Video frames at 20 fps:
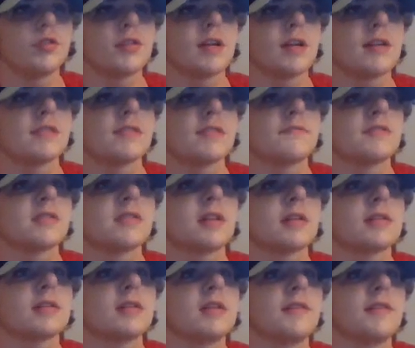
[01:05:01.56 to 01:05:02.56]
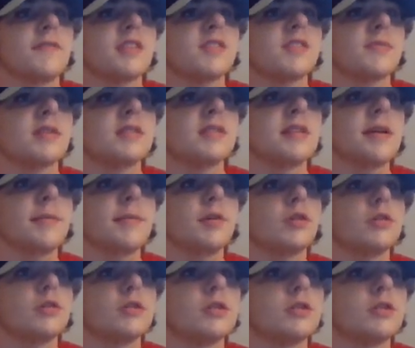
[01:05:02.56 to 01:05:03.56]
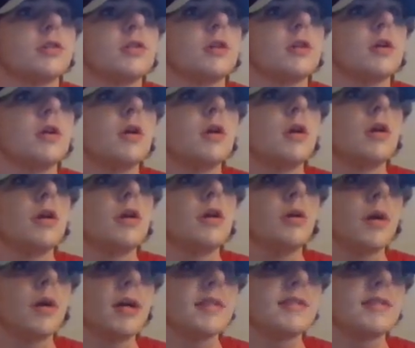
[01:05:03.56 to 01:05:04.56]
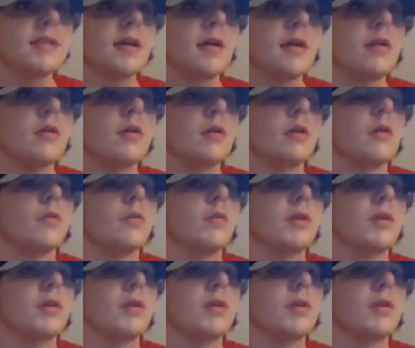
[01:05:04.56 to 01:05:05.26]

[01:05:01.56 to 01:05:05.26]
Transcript: Blue Jackets selected defenseman Samuel Johansson.